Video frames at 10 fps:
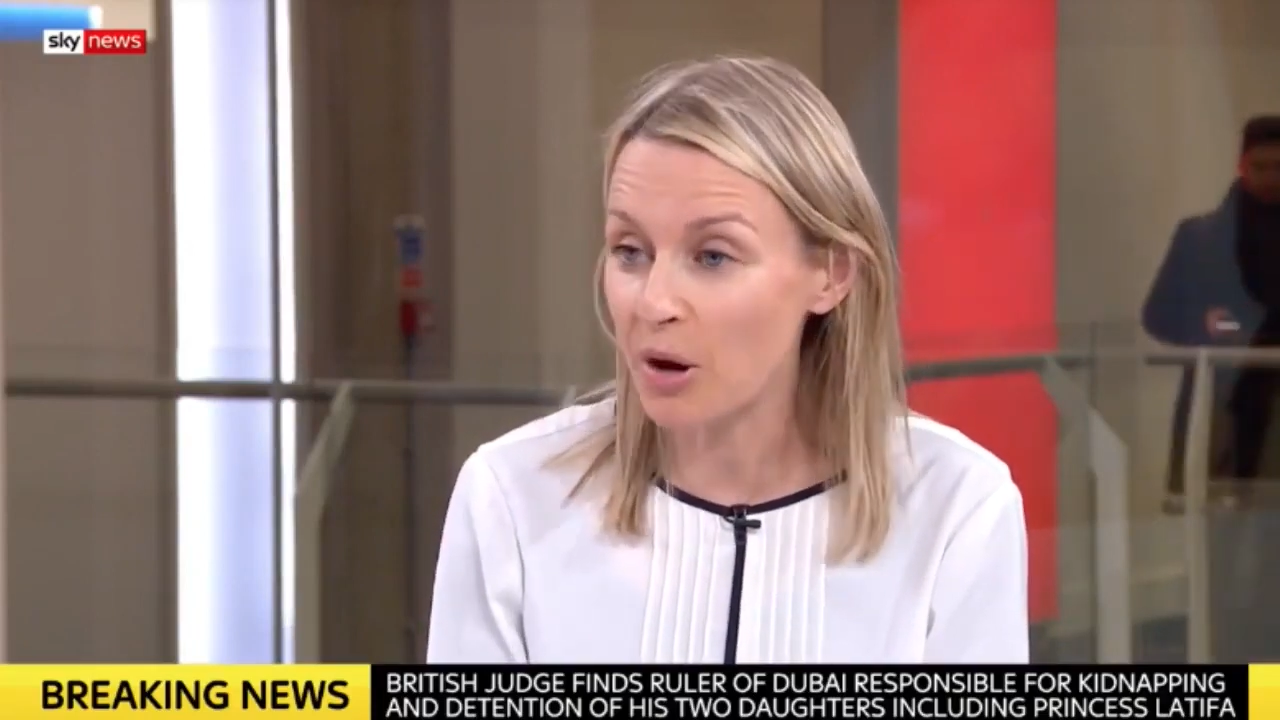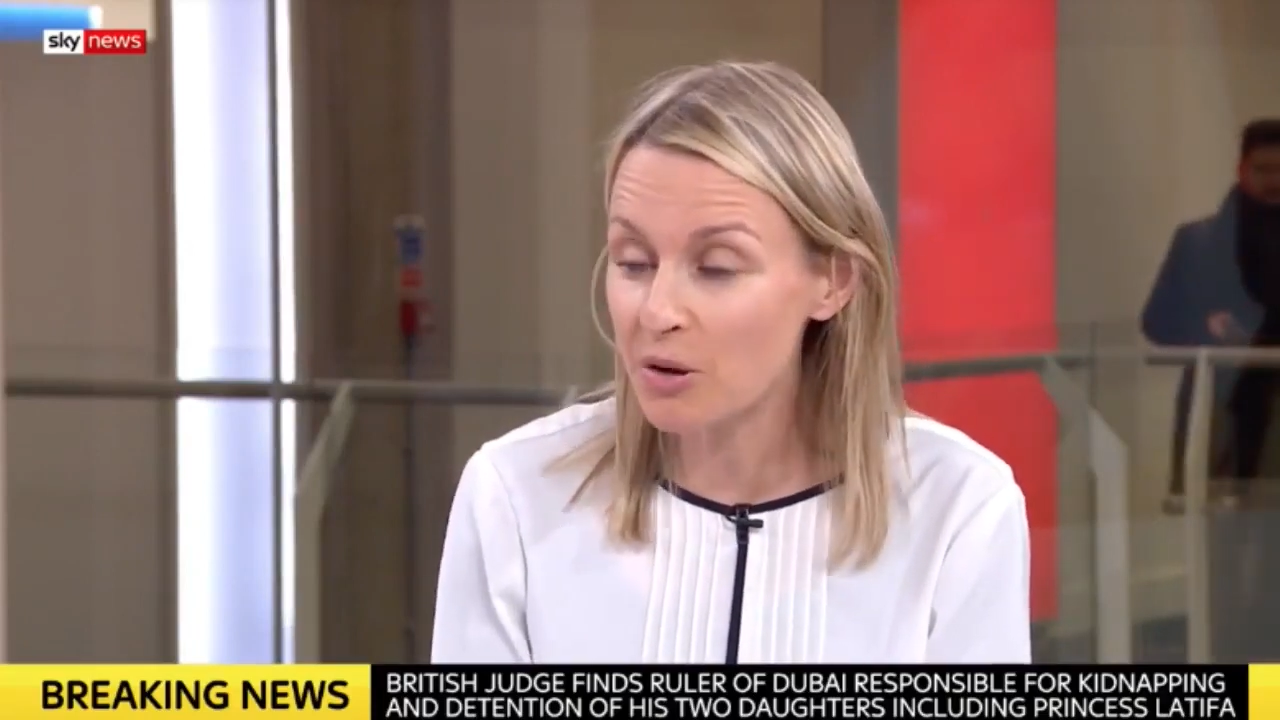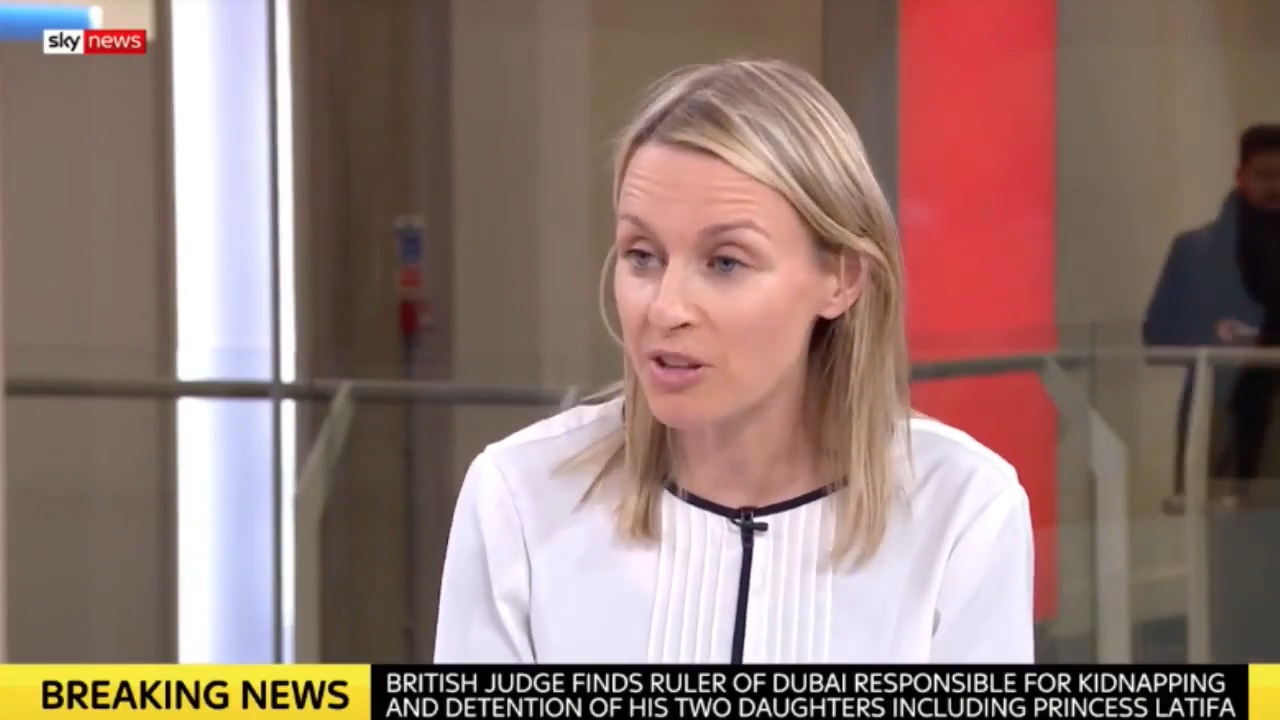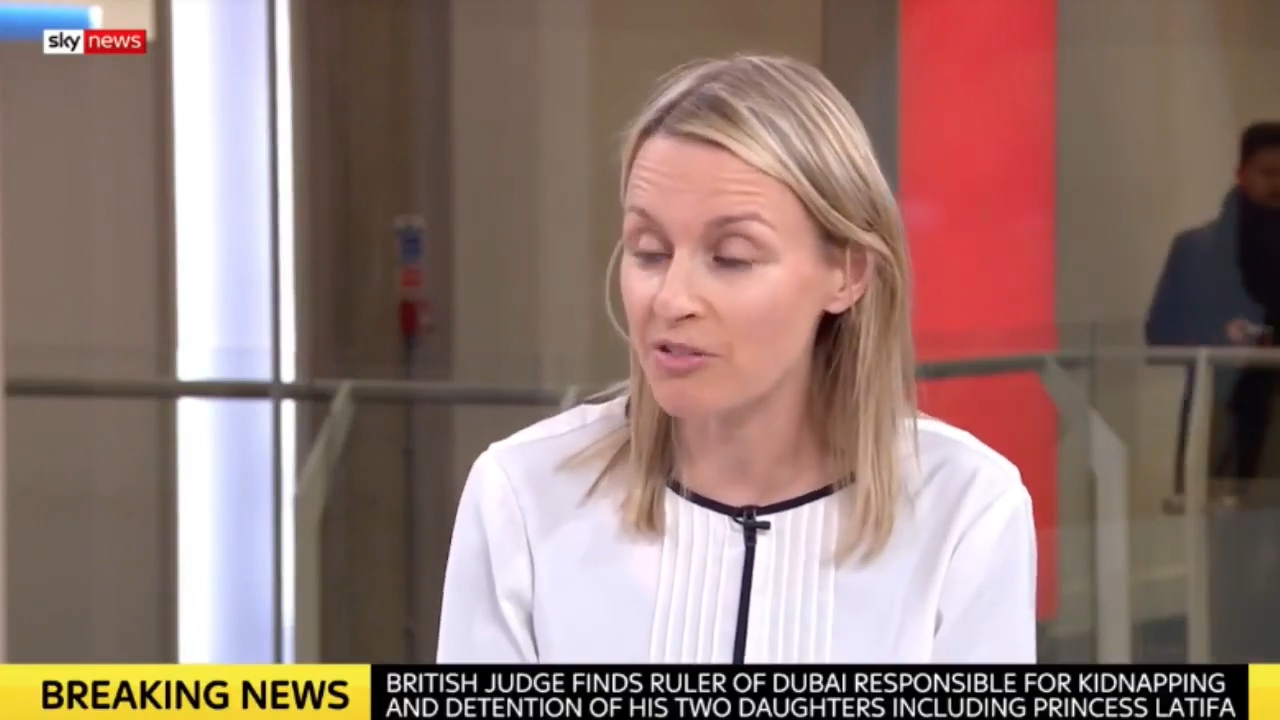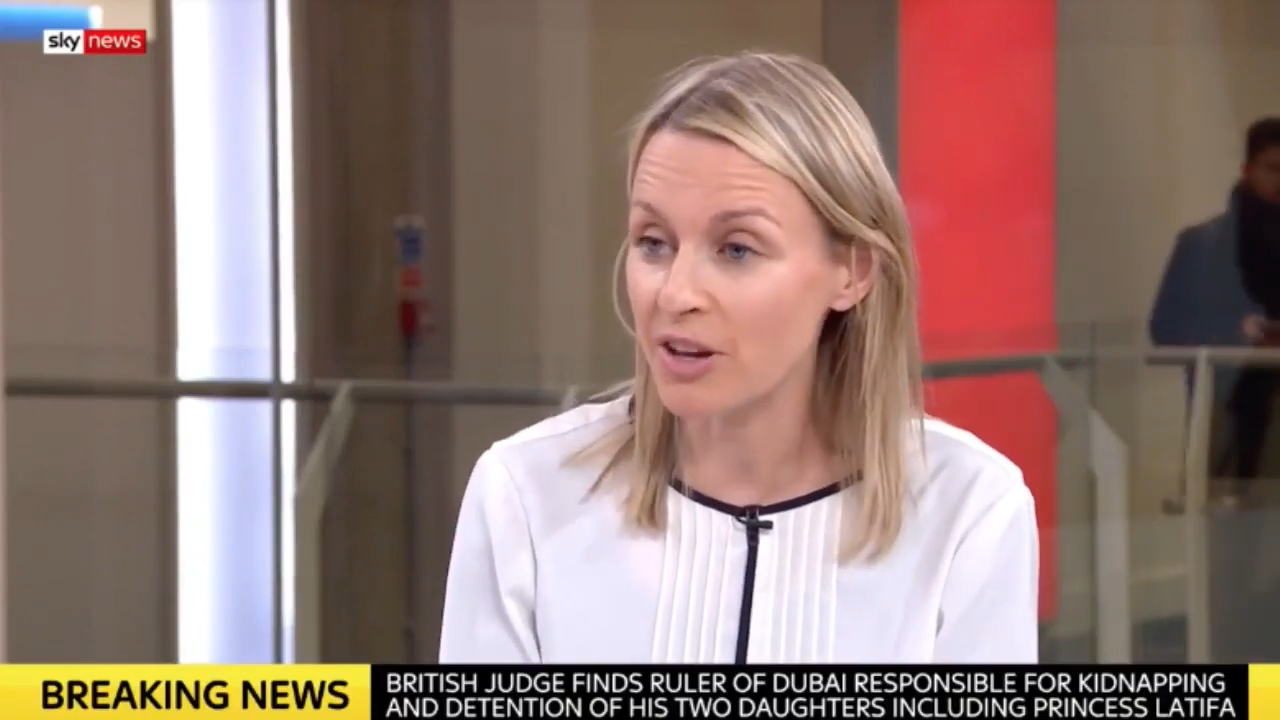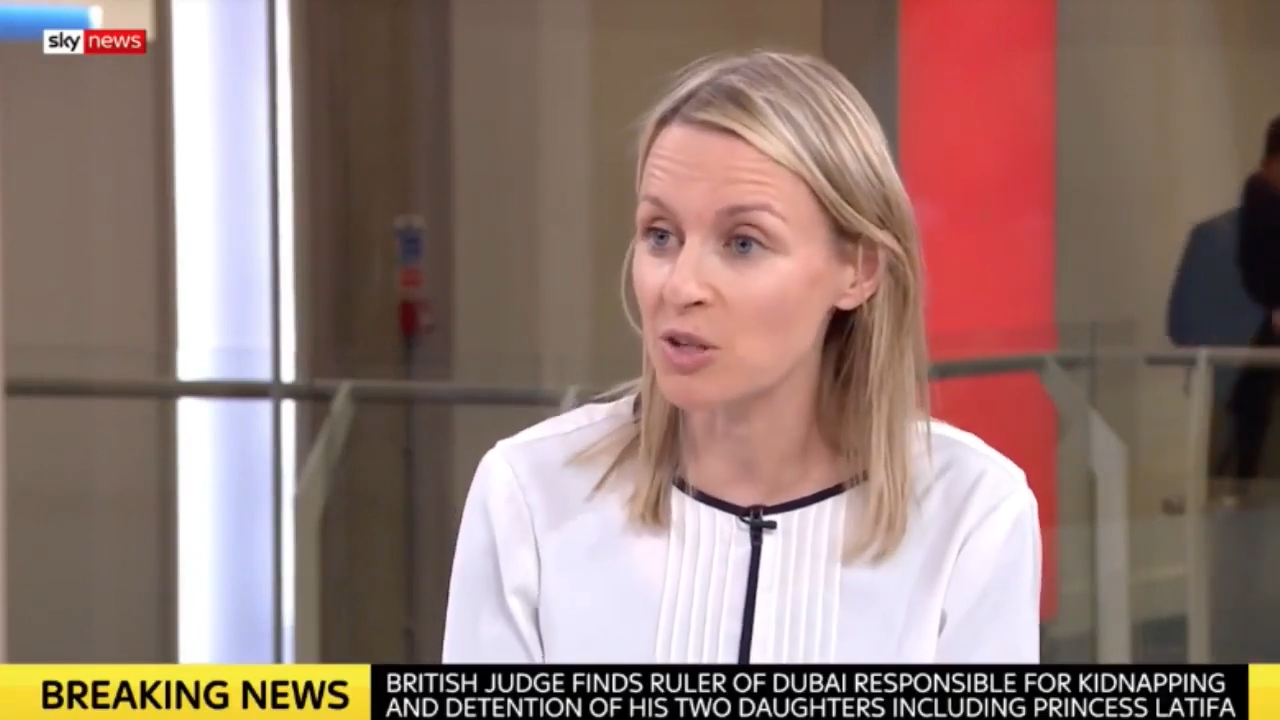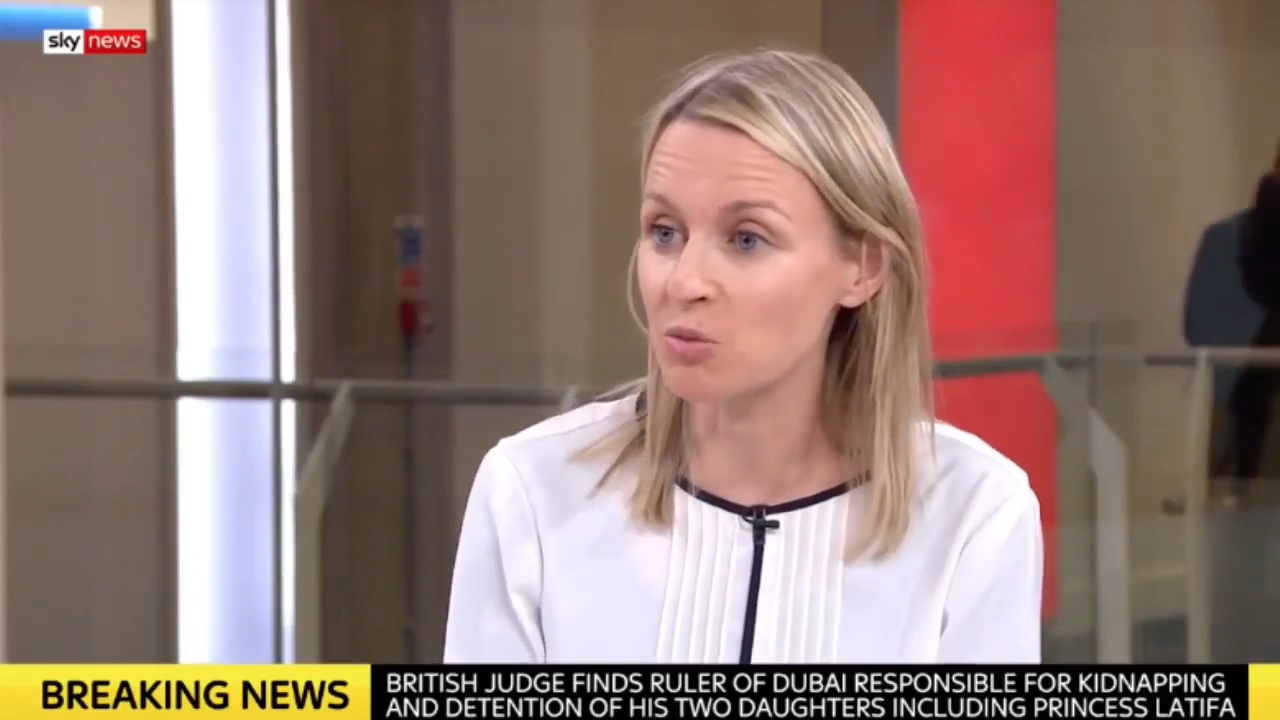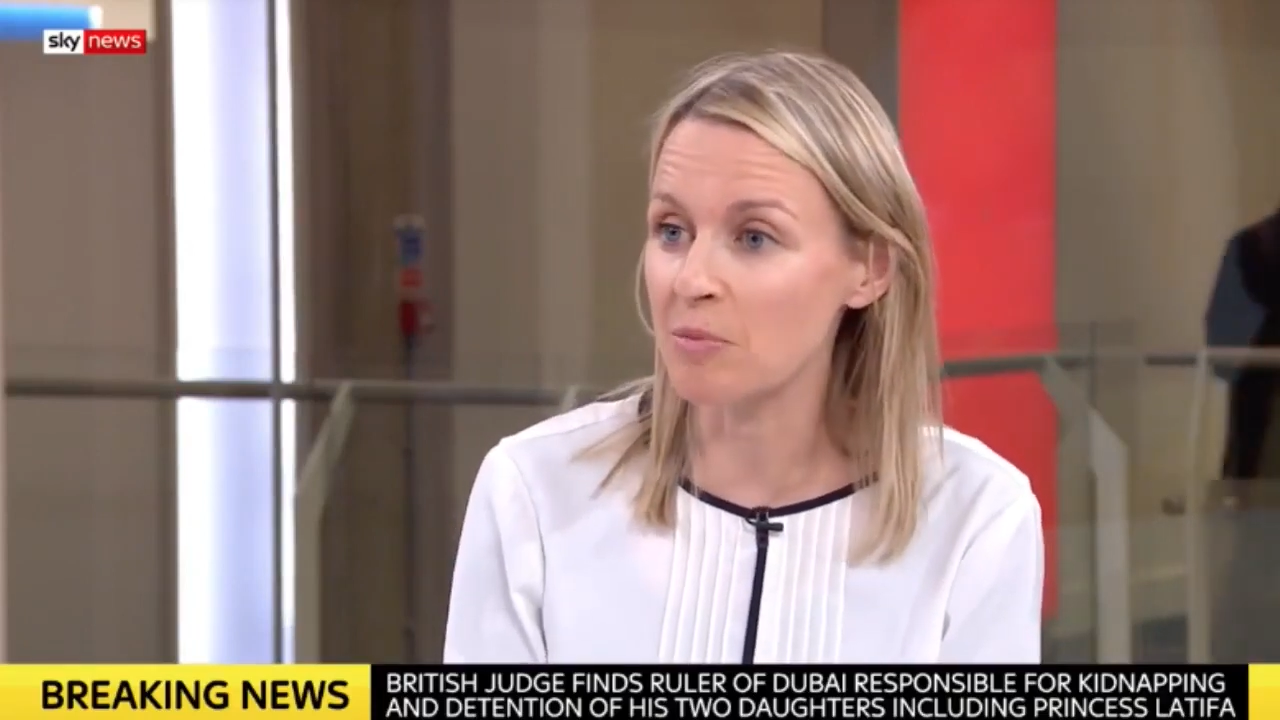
both of those